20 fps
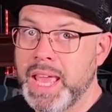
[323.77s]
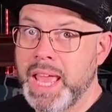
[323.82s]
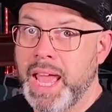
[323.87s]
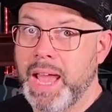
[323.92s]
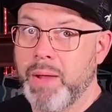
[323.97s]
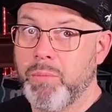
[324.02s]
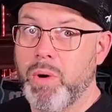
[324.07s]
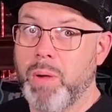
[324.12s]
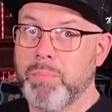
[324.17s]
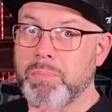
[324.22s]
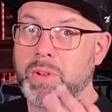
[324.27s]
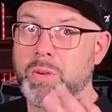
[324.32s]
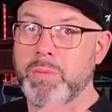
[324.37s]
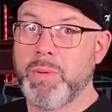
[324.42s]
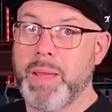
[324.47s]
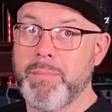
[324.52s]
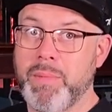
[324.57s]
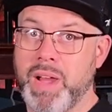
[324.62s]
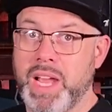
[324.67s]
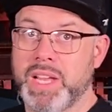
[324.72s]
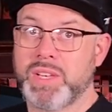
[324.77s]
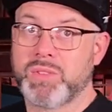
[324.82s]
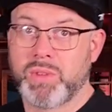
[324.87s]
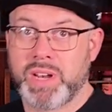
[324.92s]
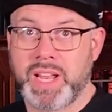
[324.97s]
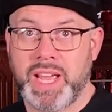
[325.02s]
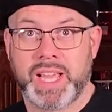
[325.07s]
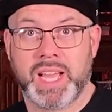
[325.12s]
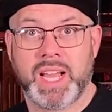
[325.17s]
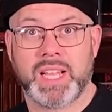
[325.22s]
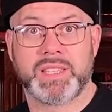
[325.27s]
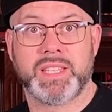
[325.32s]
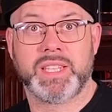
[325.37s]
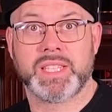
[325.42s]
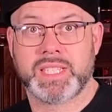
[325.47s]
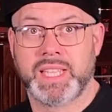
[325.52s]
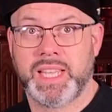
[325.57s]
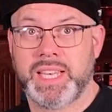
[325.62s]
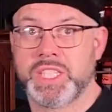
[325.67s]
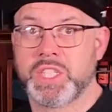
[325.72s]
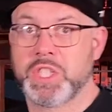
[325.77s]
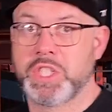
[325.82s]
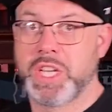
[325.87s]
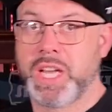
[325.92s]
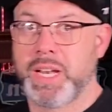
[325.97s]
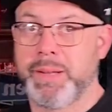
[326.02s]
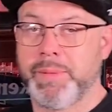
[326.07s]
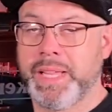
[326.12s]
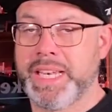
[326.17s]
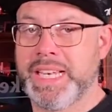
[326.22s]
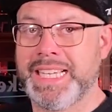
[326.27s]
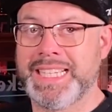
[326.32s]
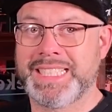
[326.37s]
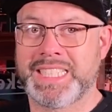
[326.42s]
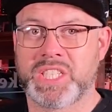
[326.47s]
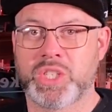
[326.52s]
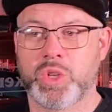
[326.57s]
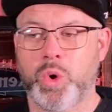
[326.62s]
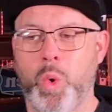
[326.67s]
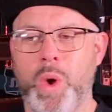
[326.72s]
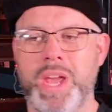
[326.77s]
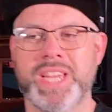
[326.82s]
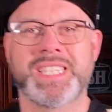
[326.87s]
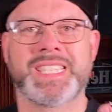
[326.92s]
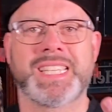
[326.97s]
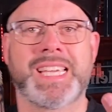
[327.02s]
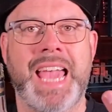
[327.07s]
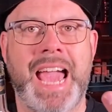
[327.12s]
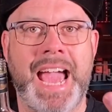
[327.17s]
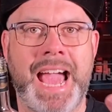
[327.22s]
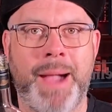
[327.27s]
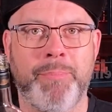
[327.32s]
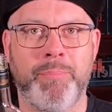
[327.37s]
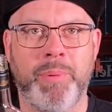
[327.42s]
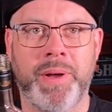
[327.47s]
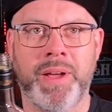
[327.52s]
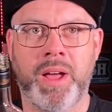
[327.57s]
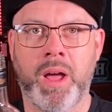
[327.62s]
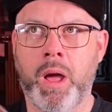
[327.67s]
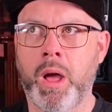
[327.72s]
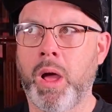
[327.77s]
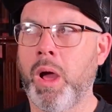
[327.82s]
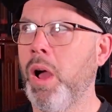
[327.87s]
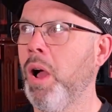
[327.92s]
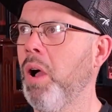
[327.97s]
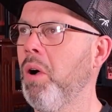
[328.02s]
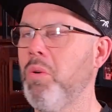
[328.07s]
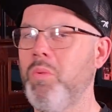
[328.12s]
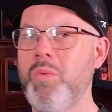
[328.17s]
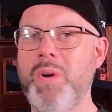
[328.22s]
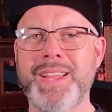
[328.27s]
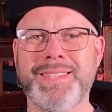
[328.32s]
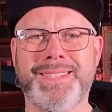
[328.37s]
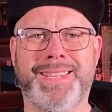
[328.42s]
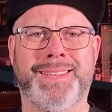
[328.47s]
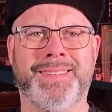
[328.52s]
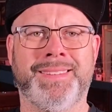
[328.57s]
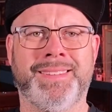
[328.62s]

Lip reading: And what blew my mind when I got this, ladies and gentlemen, it's twist cap. What?